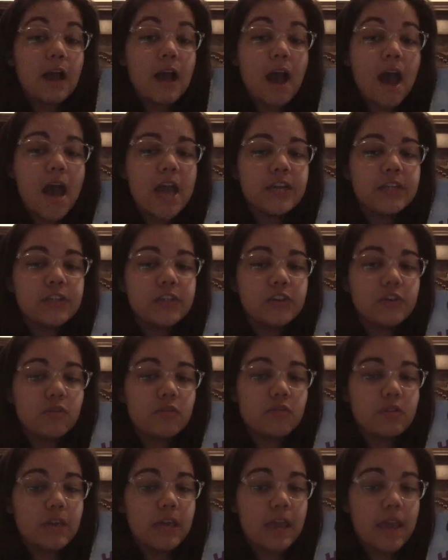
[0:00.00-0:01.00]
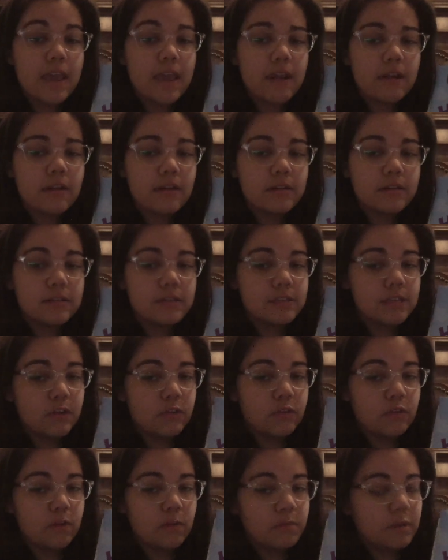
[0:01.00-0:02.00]
I don't care,
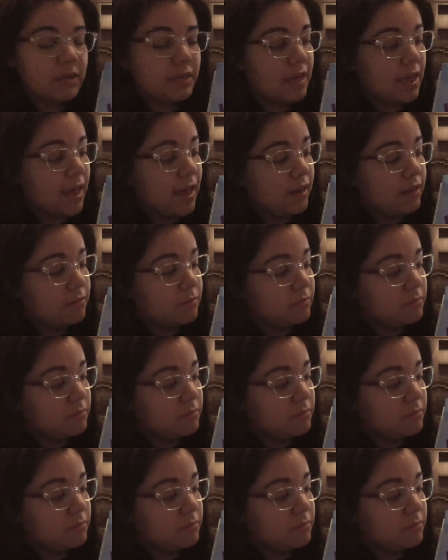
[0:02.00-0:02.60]
said Grumpy Cat.